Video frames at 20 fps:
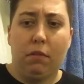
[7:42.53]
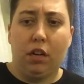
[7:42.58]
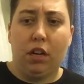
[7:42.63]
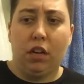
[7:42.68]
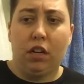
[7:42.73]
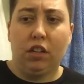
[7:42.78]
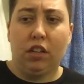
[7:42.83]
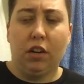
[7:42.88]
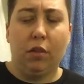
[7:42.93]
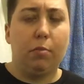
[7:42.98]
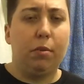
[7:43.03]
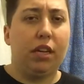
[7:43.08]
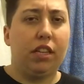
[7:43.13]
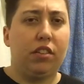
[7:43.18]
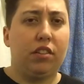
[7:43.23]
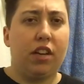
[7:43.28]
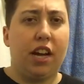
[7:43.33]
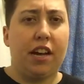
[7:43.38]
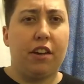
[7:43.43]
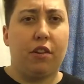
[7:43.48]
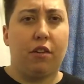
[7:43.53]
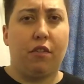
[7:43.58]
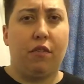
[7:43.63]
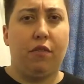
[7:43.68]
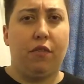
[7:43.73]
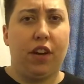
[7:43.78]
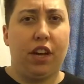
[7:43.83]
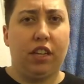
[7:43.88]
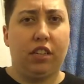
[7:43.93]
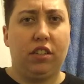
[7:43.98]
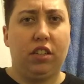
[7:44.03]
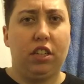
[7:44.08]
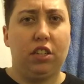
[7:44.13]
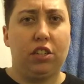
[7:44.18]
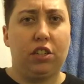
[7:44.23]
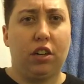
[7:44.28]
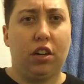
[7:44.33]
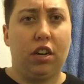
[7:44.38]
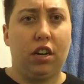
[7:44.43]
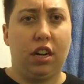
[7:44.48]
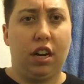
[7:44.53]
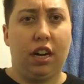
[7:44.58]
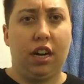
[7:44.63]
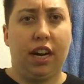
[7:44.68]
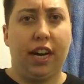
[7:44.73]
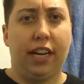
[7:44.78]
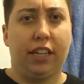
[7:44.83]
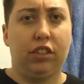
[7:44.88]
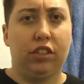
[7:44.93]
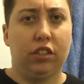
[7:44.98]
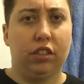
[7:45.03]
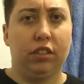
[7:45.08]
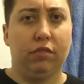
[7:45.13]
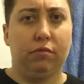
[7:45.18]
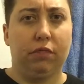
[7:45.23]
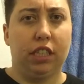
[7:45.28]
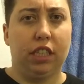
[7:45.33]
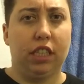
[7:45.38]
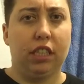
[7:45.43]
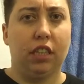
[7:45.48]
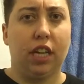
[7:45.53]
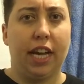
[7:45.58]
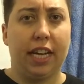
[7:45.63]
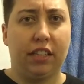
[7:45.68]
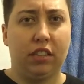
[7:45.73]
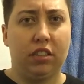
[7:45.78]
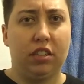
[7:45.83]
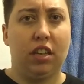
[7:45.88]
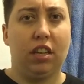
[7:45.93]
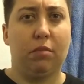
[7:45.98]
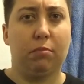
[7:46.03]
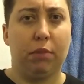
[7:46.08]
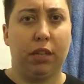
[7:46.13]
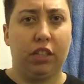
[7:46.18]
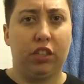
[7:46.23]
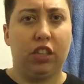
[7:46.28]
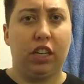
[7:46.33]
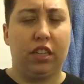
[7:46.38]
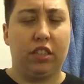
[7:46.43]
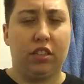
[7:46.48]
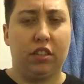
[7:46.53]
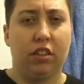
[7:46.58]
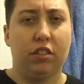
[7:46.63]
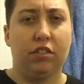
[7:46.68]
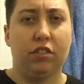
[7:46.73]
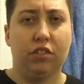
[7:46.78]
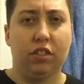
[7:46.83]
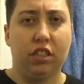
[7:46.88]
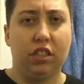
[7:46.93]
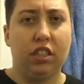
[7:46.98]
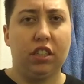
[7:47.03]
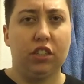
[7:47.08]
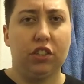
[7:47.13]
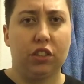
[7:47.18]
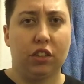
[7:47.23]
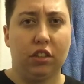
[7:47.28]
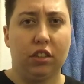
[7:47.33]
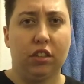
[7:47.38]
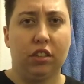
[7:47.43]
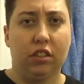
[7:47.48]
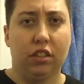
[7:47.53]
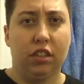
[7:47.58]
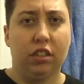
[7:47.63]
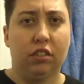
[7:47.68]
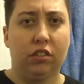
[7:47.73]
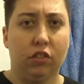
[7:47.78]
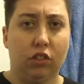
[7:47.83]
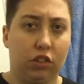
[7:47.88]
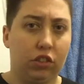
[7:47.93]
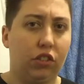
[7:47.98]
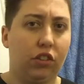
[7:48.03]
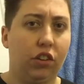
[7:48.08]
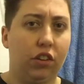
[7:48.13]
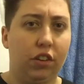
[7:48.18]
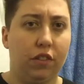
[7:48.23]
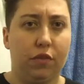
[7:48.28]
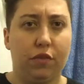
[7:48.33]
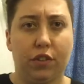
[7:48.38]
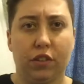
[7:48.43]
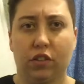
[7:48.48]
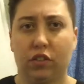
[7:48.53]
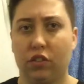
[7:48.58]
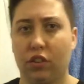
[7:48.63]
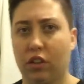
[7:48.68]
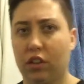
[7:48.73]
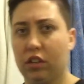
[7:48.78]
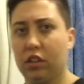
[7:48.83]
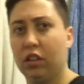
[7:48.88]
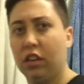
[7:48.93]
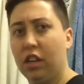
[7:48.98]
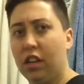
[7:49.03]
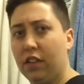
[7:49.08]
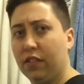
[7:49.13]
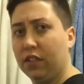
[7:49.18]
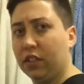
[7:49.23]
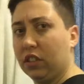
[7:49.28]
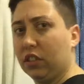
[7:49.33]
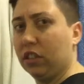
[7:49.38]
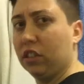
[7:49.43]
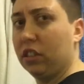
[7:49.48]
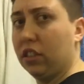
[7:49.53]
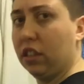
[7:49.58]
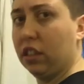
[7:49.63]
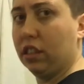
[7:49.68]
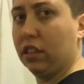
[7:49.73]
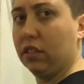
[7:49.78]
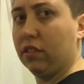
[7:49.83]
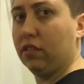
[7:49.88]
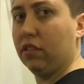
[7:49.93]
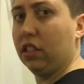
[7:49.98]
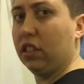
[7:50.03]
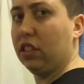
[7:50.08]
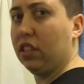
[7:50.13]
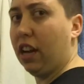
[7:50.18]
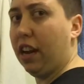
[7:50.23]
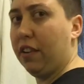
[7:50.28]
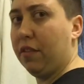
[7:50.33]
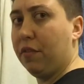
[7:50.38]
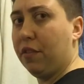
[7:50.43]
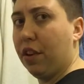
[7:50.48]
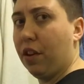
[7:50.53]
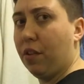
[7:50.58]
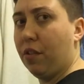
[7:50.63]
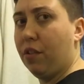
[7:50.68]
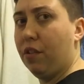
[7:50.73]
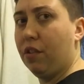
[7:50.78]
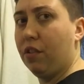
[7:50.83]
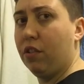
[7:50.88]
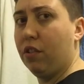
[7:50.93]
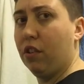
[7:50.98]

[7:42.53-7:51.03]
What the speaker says: a little bit tighter fit t-shirt, and I actually really like seeing my chest under the t-shirt. It looks good, it feels good. This is the side view